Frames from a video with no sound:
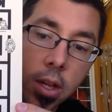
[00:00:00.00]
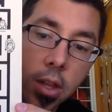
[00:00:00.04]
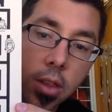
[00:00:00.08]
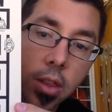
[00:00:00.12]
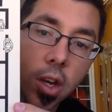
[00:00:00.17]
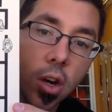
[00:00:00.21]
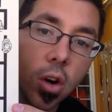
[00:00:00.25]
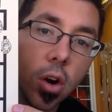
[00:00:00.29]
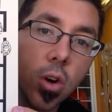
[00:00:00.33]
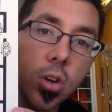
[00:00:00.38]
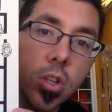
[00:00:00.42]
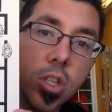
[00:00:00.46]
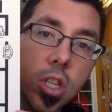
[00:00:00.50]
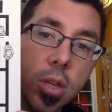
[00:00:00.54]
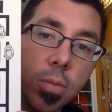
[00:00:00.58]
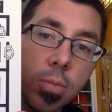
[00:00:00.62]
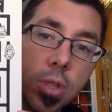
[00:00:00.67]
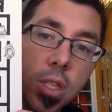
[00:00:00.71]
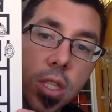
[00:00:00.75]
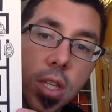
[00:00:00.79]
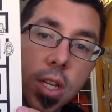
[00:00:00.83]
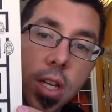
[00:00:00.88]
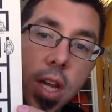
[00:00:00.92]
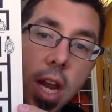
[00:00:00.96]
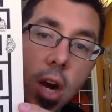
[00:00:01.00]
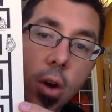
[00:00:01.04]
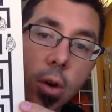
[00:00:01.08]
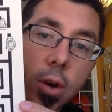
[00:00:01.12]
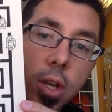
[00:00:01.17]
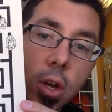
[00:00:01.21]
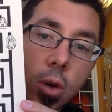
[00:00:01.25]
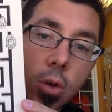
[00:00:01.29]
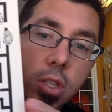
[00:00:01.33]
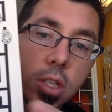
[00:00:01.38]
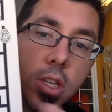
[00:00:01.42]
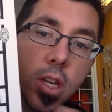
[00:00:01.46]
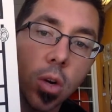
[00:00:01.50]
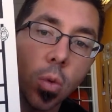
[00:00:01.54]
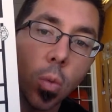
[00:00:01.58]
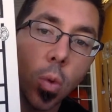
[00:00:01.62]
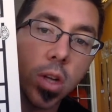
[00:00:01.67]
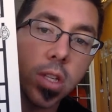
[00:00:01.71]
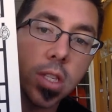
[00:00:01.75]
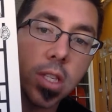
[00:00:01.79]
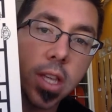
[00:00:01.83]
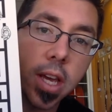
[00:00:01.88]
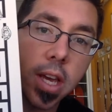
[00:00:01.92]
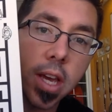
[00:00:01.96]
There are some scenarios here
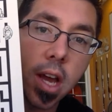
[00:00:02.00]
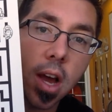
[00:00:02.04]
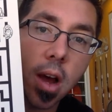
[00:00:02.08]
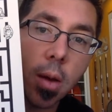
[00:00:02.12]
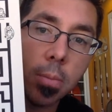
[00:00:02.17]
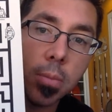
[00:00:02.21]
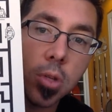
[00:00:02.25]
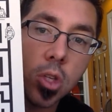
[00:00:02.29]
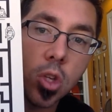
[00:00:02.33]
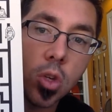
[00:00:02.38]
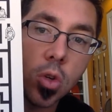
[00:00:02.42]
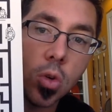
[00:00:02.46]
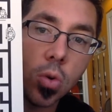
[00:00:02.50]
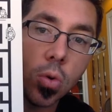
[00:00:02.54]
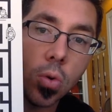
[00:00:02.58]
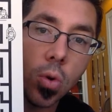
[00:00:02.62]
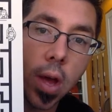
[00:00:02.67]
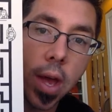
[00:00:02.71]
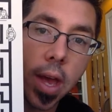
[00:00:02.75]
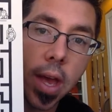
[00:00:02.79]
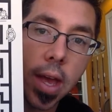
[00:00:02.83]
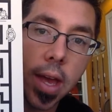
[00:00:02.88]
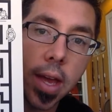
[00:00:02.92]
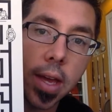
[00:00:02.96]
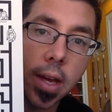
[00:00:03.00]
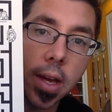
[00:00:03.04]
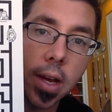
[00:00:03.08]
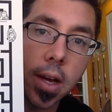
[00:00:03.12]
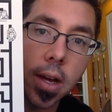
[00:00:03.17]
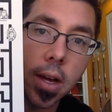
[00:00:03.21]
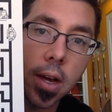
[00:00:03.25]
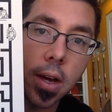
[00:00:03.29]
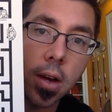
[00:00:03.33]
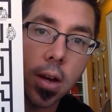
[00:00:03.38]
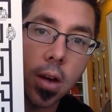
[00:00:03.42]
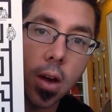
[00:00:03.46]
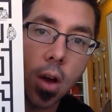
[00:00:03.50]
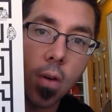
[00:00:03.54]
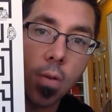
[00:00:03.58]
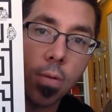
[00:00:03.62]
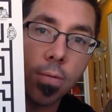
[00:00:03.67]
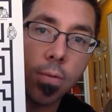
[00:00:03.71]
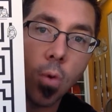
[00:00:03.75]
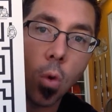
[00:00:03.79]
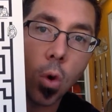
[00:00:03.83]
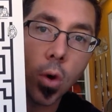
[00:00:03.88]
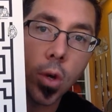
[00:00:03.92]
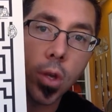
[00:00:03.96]
once they come to a
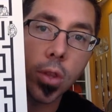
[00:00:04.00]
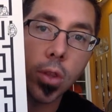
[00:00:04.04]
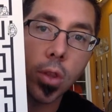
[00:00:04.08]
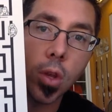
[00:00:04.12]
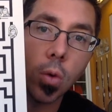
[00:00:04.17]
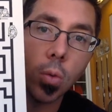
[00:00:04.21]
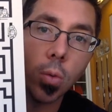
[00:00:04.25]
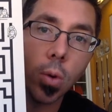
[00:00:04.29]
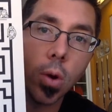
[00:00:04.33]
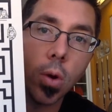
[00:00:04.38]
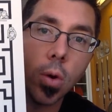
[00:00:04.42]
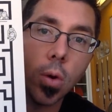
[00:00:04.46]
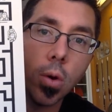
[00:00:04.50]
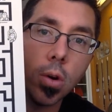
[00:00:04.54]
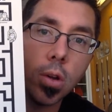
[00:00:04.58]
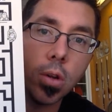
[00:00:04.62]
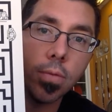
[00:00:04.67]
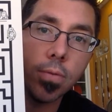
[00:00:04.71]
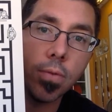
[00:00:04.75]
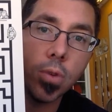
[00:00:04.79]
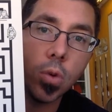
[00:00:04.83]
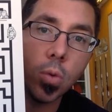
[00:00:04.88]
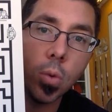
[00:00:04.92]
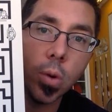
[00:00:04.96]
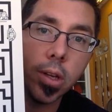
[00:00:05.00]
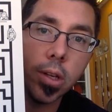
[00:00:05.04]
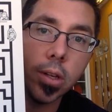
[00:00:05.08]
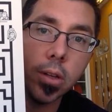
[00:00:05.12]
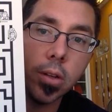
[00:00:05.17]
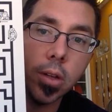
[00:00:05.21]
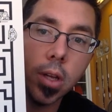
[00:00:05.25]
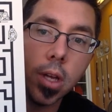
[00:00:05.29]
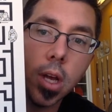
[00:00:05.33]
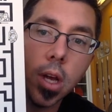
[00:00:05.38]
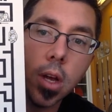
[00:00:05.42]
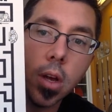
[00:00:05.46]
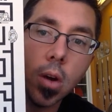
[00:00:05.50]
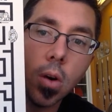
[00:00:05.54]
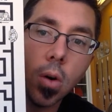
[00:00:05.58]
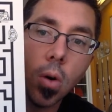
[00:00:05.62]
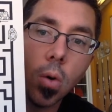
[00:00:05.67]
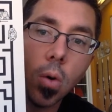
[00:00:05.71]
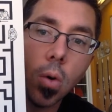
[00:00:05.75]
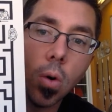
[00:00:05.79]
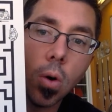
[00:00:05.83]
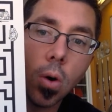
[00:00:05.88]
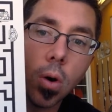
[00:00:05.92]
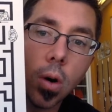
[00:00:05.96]
fork in the road, if you will,
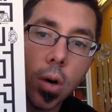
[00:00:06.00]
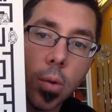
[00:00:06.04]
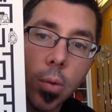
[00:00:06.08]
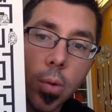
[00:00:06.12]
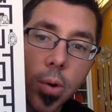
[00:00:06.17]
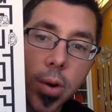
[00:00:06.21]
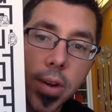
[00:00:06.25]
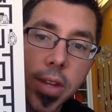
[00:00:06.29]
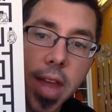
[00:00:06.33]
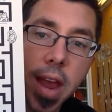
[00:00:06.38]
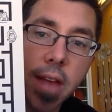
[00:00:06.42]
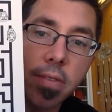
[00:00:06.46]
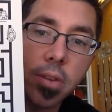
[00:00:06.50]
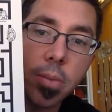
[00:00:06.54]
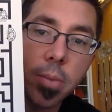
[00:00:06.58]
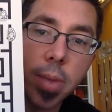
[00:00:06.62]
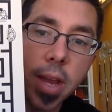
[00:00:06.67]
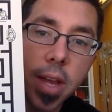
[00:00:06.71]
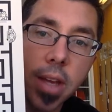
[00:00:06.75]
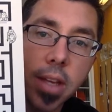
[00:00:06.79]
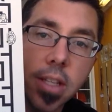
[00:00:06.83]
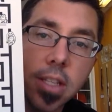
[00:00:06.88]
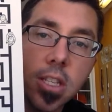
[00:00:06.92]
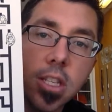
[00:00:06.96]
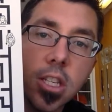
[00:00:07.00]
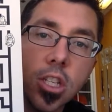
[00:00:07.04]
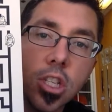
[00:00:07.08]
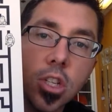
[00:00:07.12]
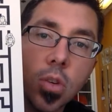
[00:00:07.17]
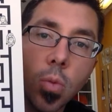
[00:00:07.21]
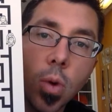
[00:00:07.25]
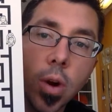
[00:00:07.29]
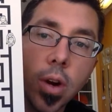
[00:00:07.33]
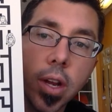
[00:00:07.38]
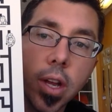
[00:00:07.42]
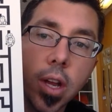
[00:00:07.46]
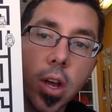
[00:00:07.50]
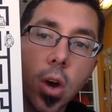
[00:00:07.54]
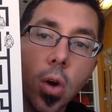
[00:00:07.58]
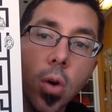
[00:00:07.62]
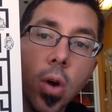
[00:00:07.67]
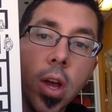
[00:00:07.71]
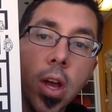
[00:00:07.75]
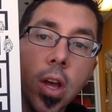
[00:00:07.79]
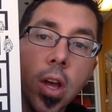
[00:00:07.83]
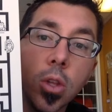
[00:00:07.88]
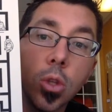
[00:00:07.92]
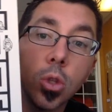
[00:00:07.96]
or where they have to make a decision where to go.
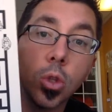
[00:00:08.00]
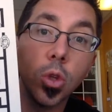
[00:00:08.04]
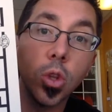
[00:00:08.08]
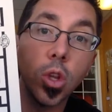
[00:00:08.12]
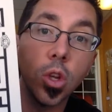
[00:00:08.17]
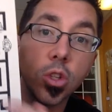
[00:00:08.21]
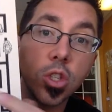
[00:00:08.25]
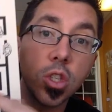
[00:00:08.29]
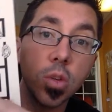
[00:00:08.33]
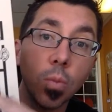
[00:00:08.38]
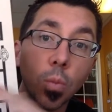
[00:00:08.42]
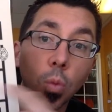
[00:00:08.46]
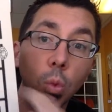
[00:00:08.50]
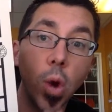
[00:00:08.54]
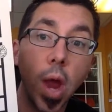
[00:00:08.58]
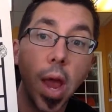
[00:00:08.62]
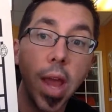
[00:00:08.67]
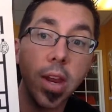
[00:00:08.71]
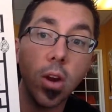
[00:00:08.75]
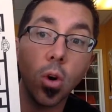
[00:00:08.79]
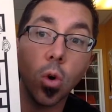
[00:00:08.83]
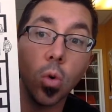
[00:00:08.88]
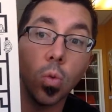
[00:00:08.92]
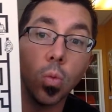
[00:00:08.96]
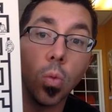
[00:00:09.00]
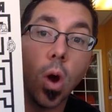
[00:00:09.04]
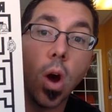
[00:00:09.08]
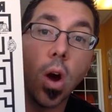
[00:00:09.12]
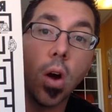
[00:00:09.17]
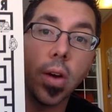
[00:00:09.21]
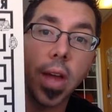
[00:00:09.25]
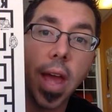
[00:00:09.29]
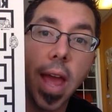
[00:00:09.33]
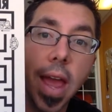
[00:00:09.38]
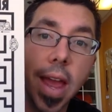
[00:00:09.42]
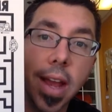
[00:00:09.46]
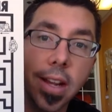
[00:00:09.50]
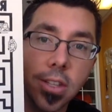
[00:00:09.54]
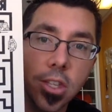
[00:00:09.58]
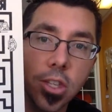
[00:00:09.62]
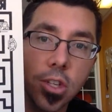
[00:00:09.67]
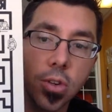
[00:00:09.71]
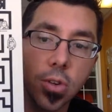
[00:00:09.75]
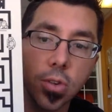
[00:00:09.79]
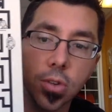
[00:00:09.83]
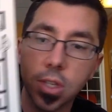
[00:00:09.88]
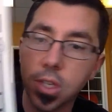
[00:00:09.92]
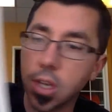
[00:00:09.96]
So there's some right or wrong
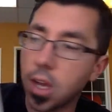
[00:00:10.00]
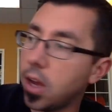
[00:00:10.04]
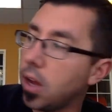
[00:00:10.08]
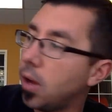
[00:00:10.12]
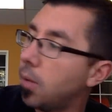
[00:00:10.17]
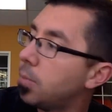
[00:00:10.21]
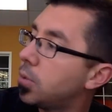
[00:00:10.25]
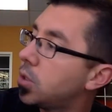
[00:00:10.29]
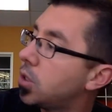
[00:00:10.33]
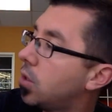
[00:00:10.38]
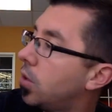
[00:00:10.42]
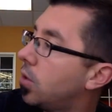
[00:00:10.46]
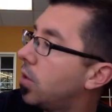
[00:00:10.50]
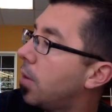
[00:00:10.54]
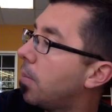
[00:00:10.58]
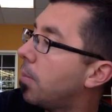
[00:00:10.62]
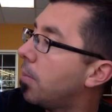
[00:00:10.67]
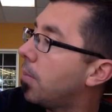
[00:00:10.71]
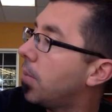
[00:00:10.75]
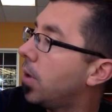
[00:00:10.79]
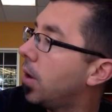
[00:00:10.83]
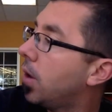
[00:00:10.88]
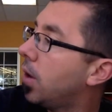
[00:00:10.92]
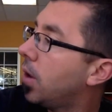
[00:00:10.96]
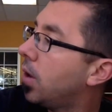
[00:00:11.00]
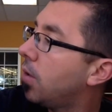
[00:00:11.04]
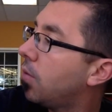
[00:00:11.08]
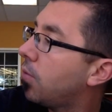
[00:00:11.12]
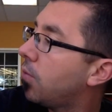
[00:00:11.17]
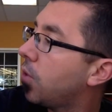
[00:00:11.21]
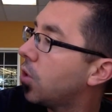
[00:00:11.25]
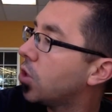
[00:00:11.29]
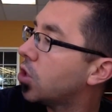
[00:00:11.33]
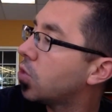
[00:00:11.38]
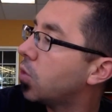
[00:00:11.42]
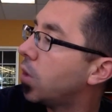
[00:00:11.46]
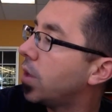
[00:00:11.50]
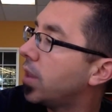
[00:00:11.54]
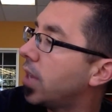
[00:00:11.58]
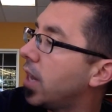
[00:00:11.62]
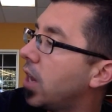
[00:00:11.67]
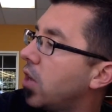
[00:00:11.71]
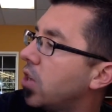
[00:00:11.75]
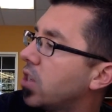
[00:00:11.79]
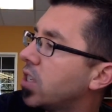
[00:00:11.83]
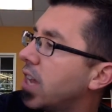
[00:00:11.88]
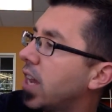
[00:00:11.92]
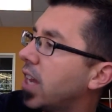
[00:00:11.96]
answers. So the first one
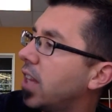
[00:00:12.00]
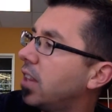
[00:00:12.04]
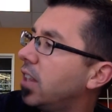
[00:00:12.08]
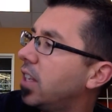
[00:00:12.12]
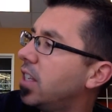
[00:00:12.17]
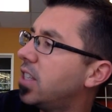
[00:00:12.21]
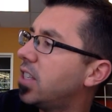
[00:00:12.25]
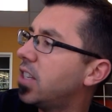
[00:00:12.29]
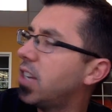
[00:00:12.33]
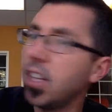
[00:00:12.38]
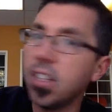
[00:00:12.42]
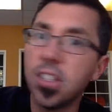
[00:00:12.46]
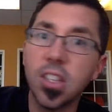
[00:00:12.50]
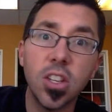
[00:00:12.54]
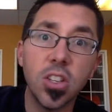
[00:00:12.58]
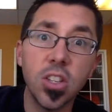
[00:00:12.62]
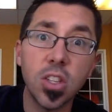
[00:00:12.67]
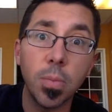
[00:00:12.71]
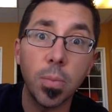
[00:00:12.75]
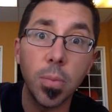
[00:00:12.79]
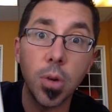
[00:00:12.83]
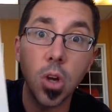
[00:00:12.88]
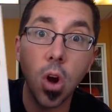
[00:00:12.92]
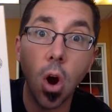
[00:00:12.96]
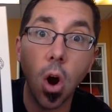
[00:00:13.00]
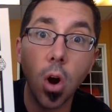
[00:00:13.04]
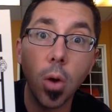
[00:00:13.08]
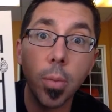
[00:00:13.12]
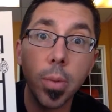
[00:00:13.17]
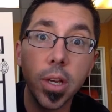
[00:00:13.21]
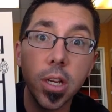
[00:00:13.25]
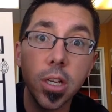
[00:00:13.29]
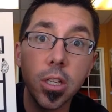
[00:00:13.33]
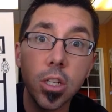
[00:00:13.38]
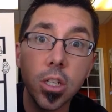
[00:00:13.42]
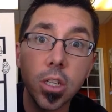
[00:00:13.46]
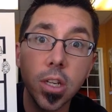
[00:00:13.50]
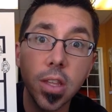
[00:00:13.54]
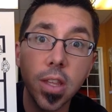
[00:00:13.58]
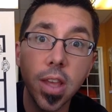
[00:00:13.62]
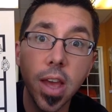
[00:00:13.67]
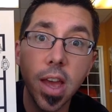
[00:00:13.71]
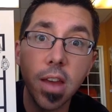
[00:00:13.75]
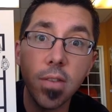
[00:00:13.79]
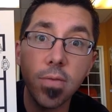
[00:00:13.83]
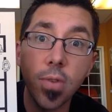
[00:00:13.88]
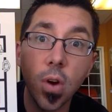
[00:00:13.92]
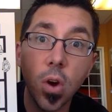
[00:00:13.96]
there is like listening to some garbage in the
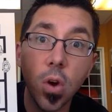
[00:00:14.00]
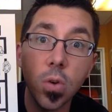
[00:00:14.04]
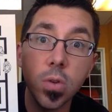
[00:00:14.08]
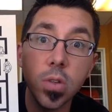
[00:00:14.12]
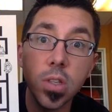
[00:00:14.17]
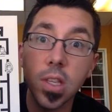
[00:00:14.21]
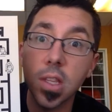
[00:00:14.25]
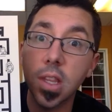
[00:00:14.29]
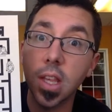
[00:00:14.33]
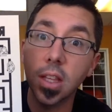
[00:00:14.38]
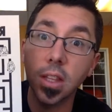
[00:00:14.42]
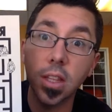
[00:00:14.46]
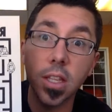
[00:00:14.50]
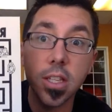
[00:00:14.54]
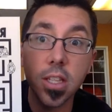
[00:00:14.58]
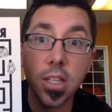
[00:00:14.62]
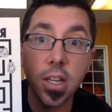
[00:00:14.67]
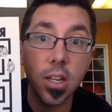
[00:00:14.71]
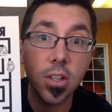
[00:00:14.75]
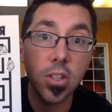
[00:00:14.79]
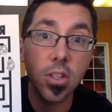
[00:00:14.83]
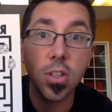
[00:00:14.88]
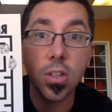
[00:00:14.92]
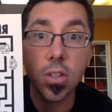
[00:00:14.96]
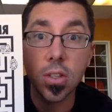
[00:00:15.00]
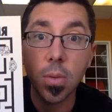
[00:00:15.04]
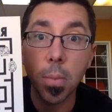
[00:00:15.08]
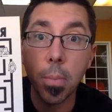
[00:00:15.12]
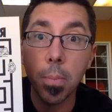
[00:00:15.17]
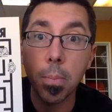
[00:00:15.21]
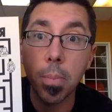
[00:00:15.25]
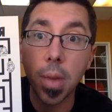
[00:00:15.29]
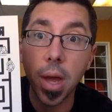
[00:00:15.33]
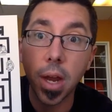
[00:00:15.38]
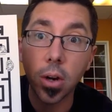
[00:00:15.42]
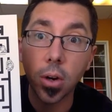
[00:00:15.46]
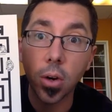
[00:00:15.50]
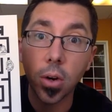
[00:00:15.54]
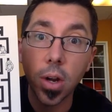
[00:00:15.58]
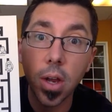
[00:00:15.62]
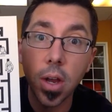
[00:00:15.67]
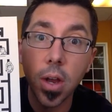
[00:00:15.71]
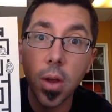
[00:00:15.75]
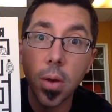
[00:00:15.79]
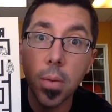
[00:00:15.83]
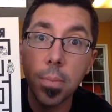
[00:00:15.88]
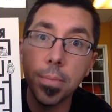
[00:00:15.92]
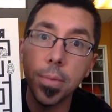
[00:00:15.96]
headphones and then listening to some better
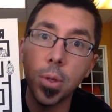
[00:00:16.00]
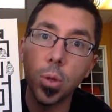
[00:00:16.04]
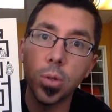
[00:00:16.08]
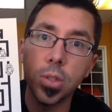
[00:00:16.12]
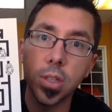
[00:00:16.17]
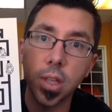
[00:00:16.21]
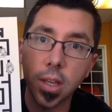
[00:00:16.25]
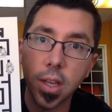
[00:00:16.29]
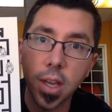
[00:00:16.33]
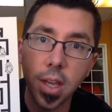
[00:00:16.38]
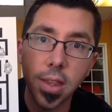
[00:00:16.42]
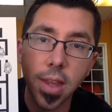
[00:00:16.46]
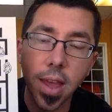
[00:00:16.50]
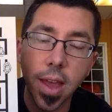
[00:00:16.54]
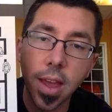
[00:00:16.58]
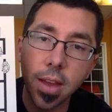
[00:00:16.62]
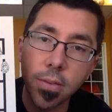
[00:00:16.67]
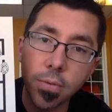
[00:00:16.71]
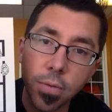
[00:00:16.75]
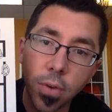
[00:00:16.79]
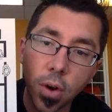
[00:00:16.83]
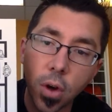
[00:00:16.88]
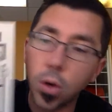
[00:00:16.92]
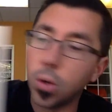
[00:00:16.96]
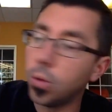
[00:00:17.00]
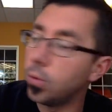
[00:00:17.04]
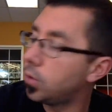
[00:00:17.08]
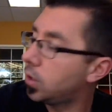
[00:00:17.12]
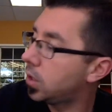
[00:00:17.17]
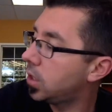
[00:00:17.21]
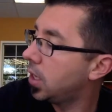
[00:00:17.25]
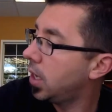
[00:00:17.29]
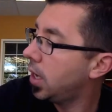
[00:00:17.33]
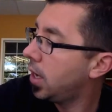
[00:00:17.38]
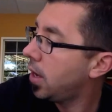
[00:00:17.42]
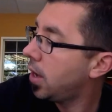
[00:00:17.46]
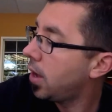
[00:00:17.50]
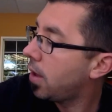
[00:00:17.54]
music in the headphones.